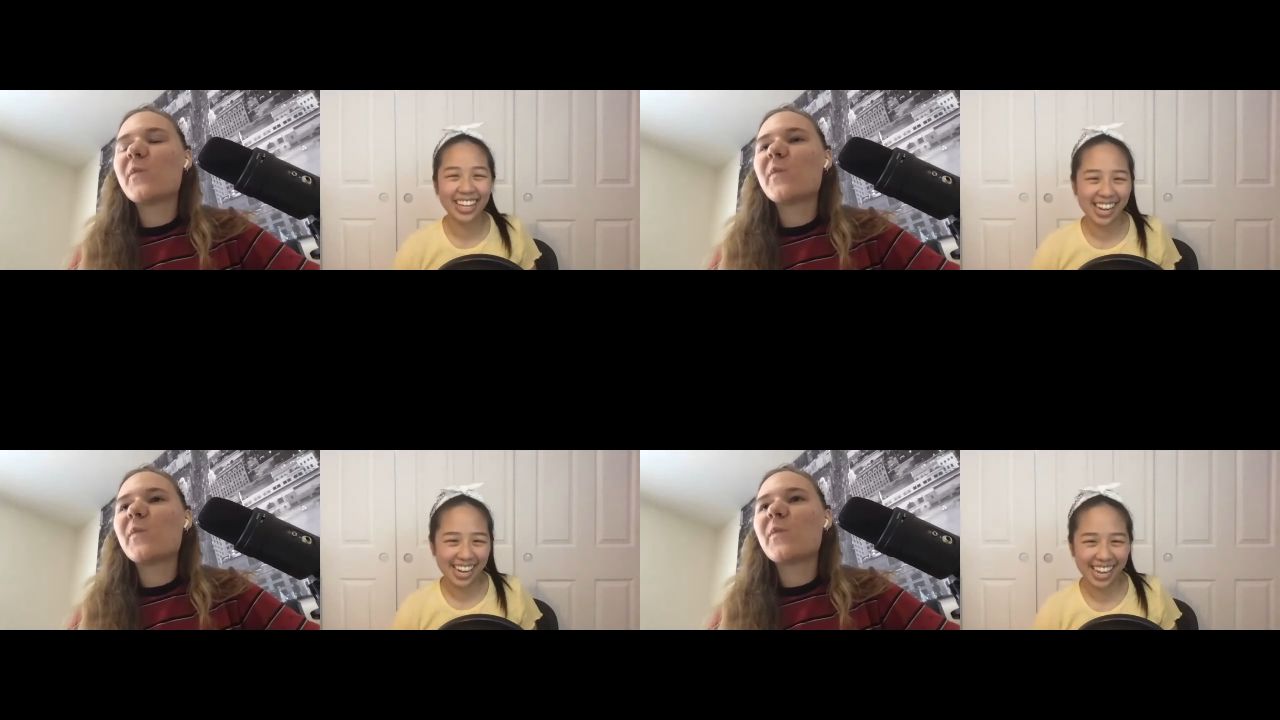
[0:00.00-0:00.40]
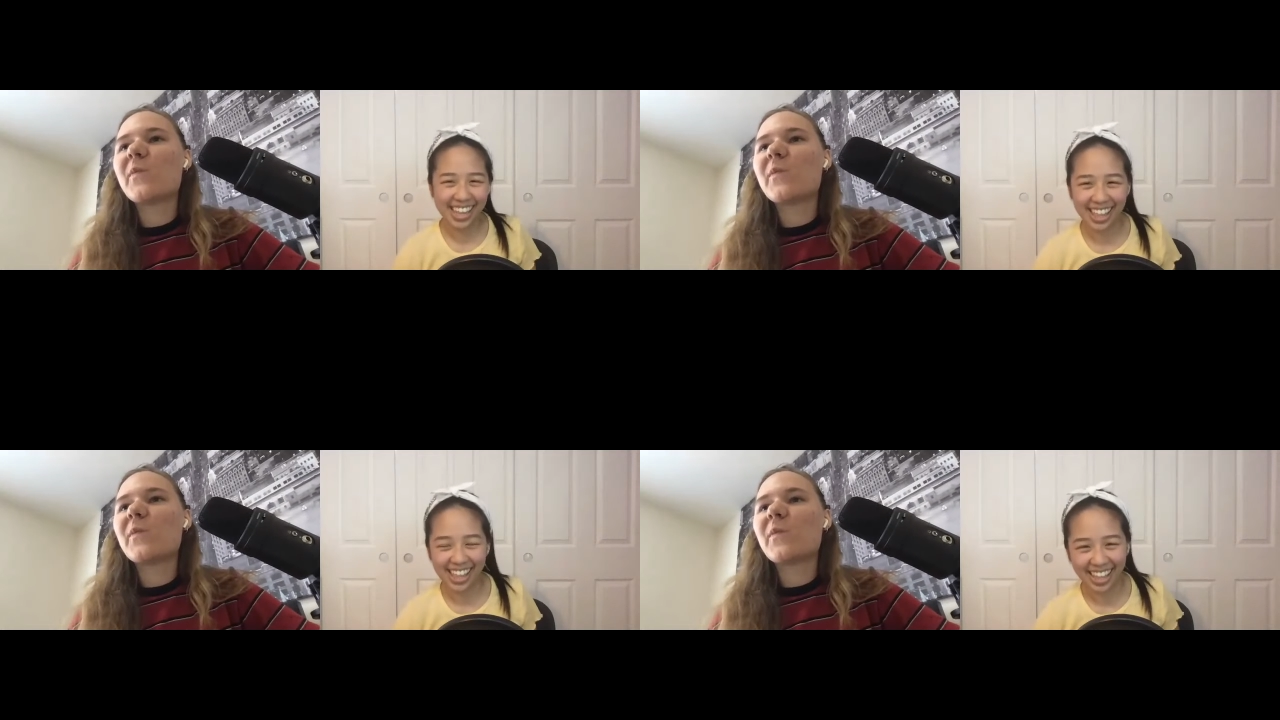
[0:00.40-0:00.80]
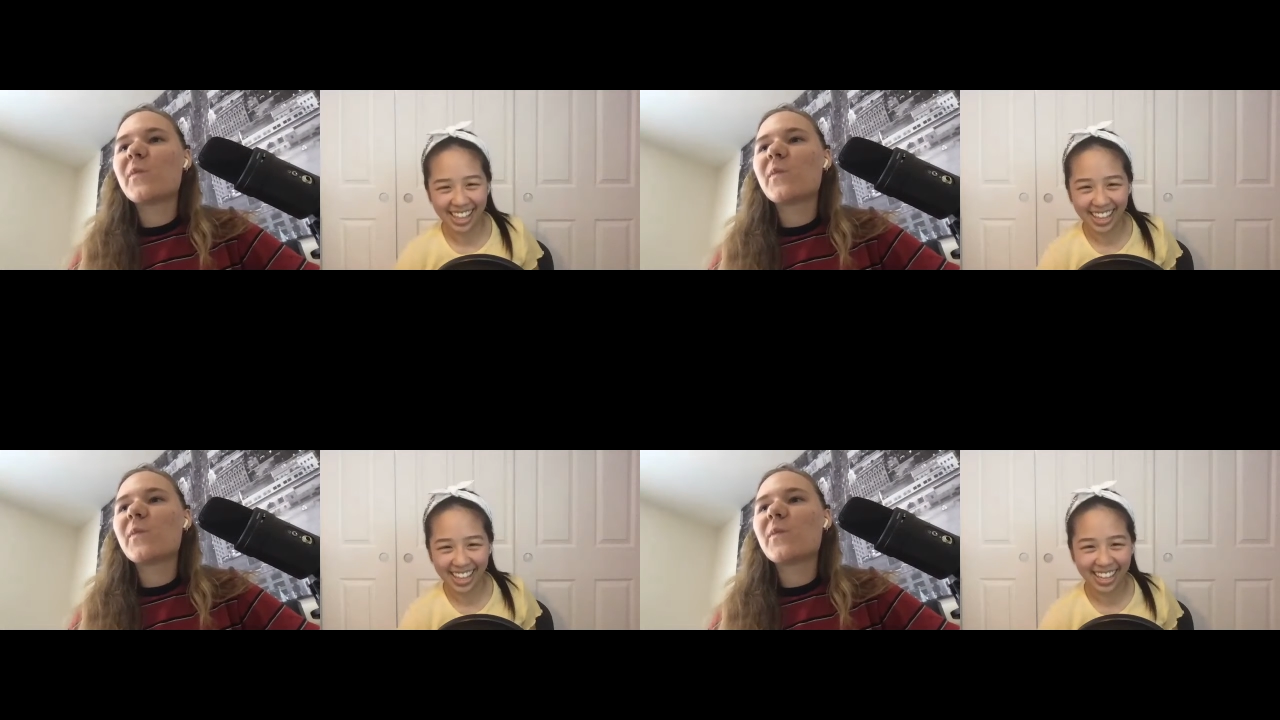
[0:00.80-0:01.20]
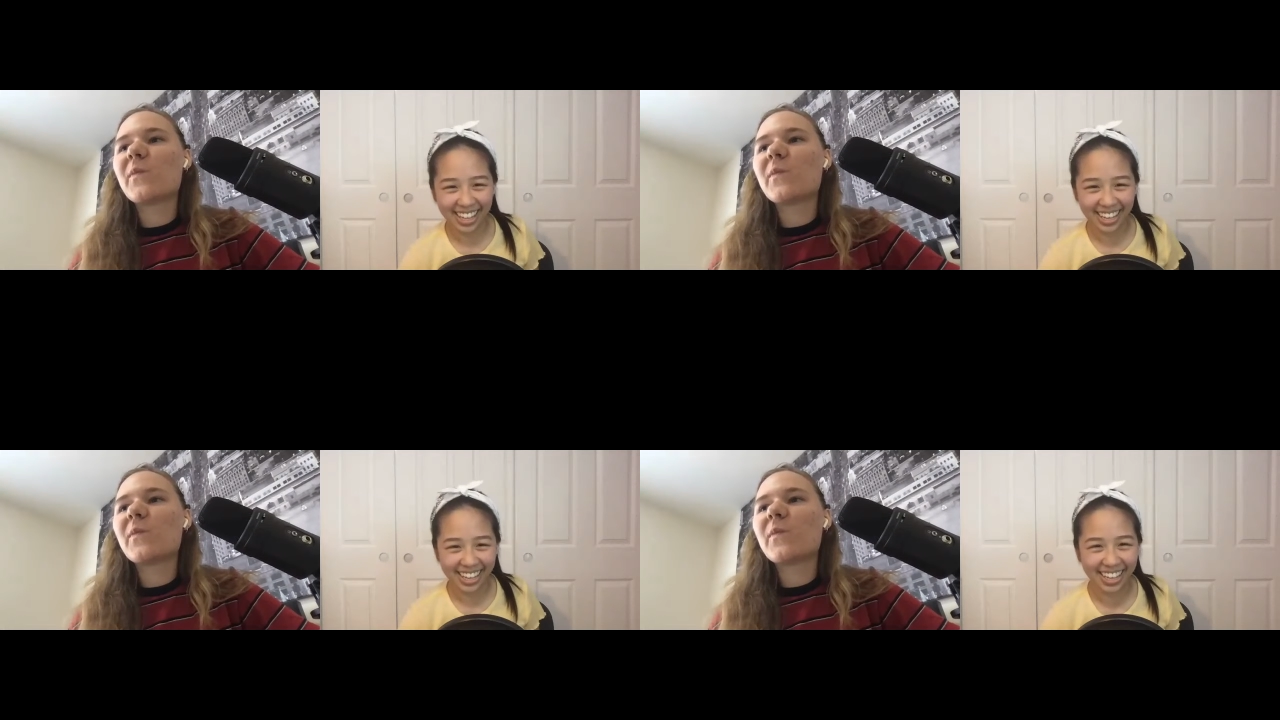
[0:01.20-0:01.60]

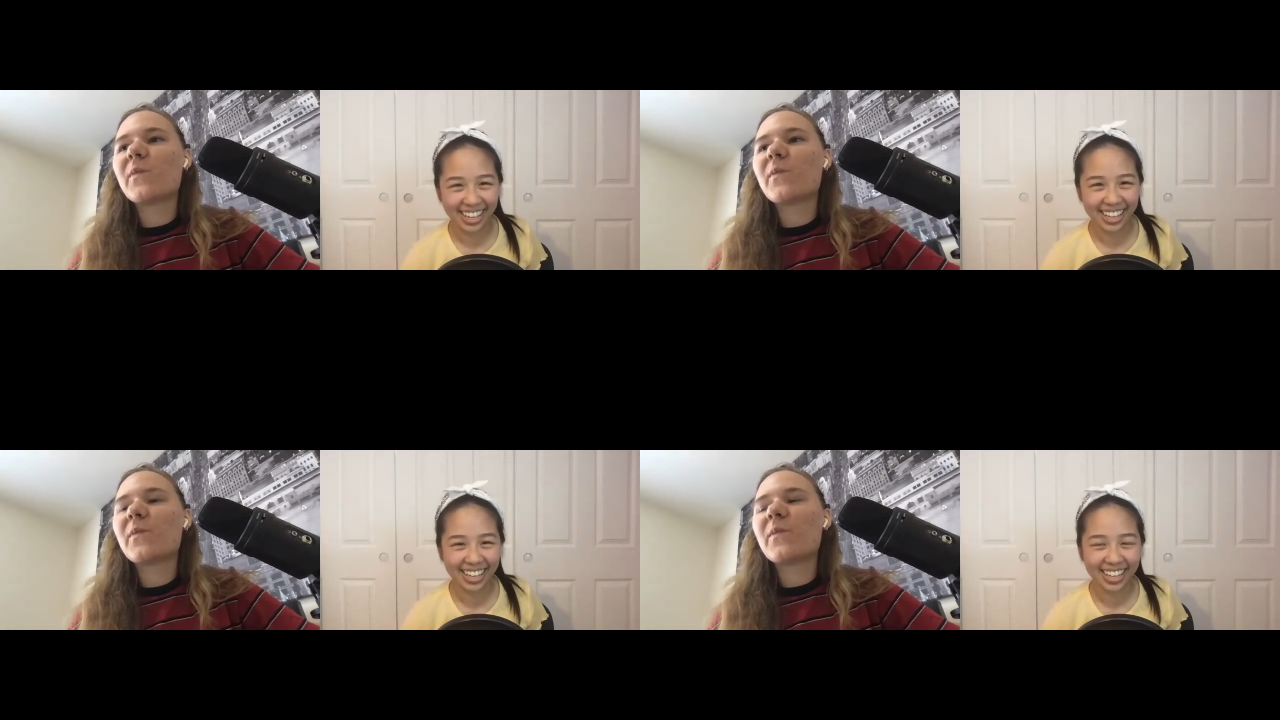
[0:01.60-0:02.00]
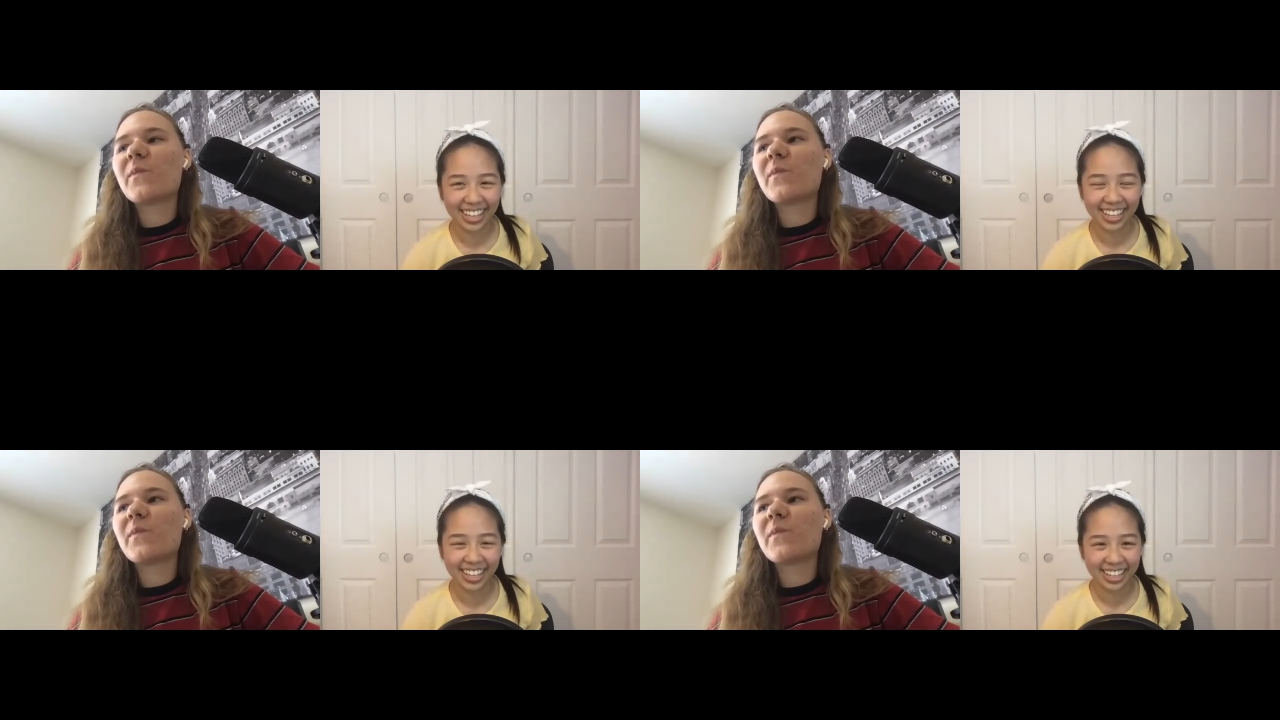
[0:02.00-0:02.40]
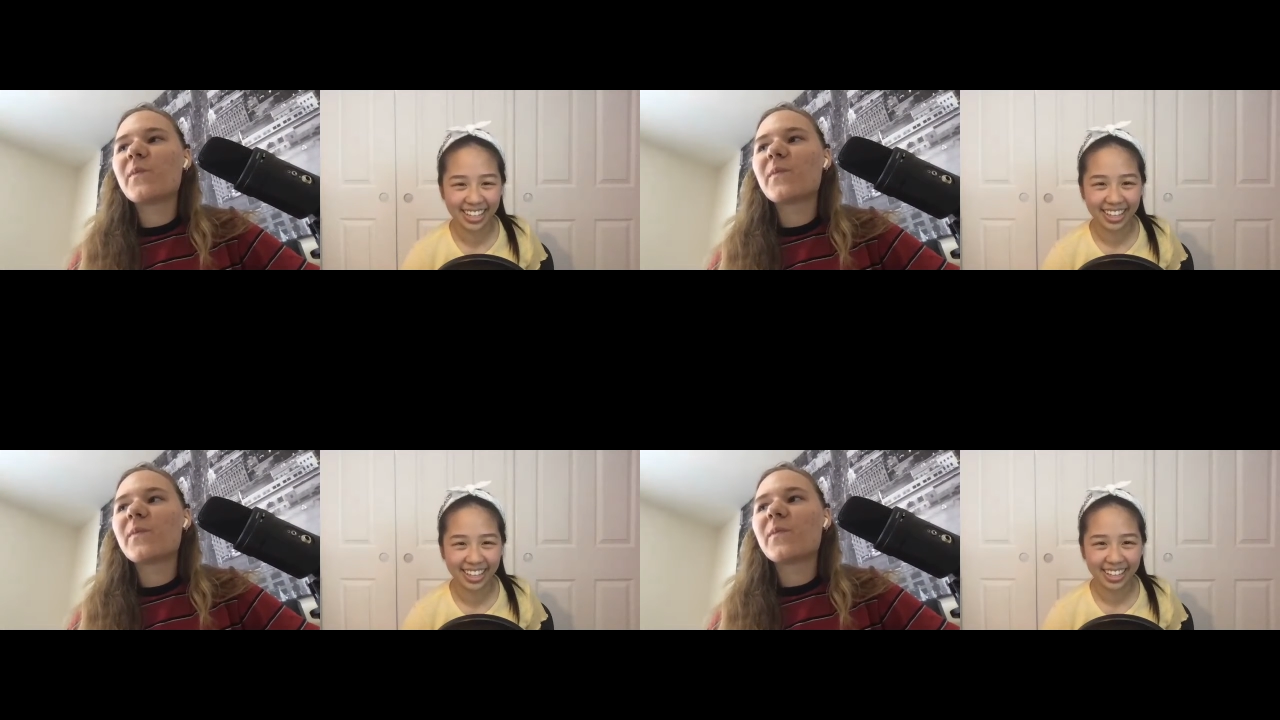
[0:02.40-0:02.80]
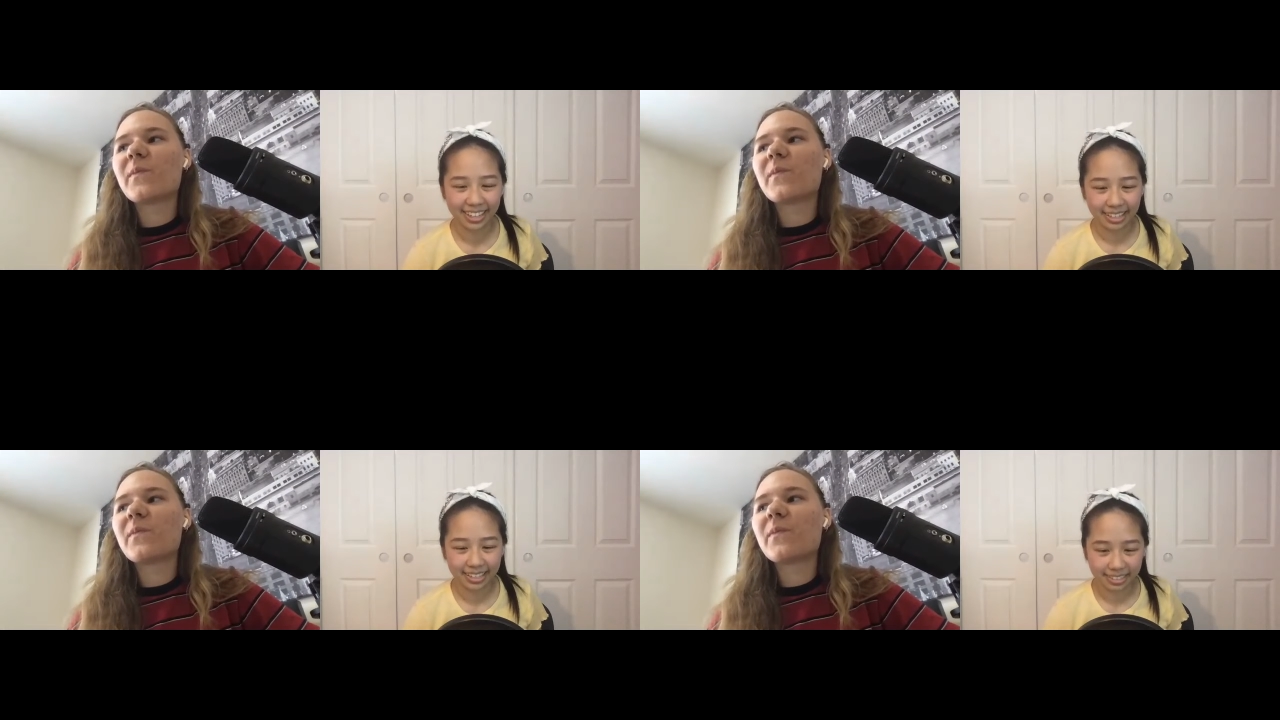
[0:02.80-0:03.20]

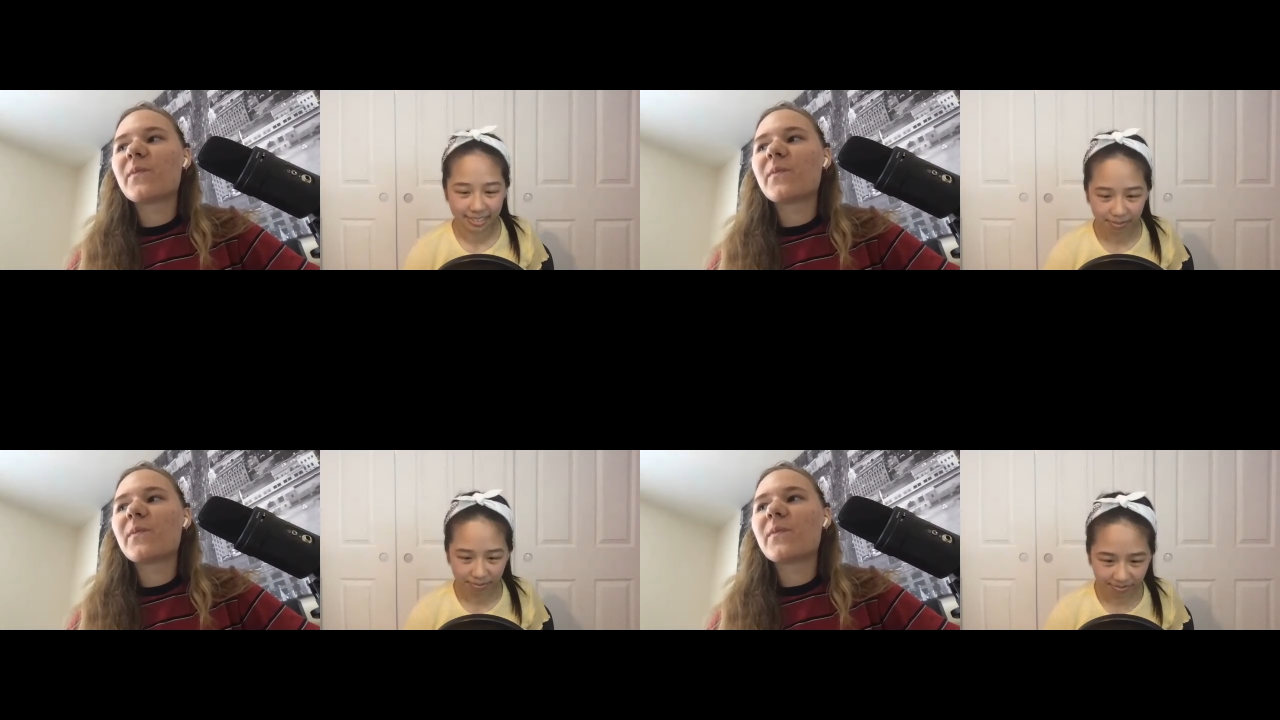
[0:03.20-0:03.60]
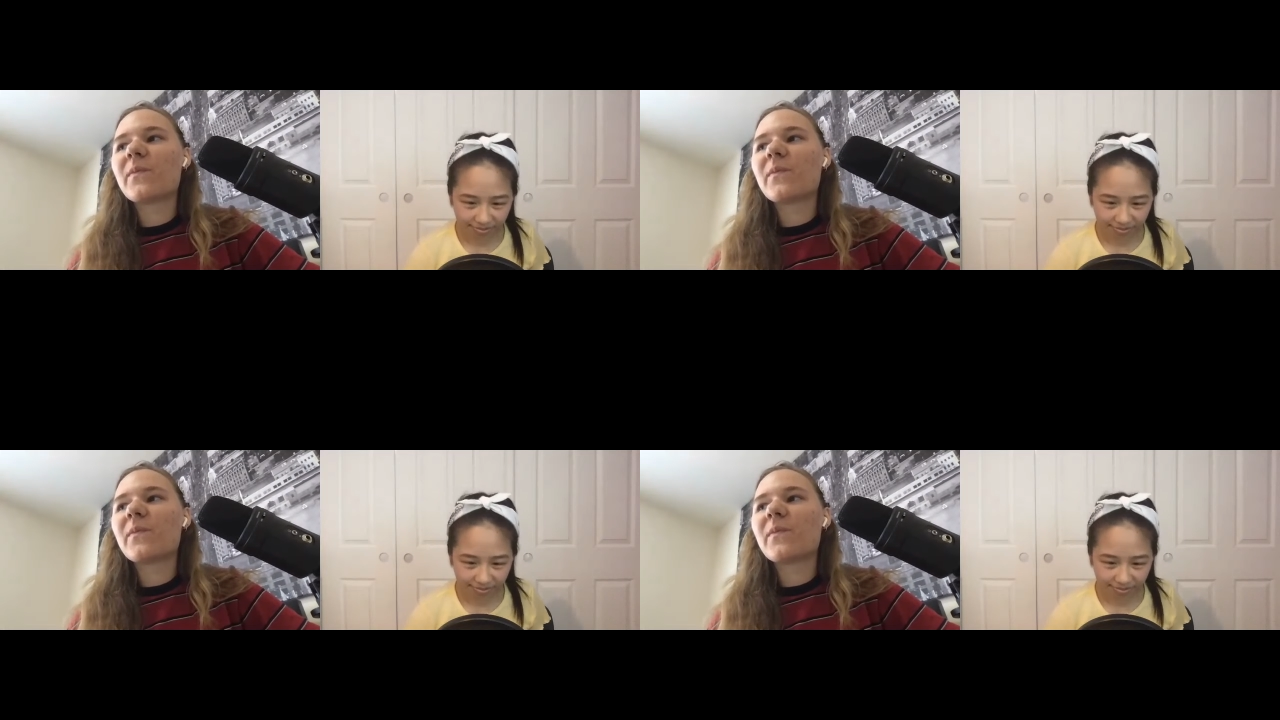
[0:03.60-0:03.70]
(no one is talking)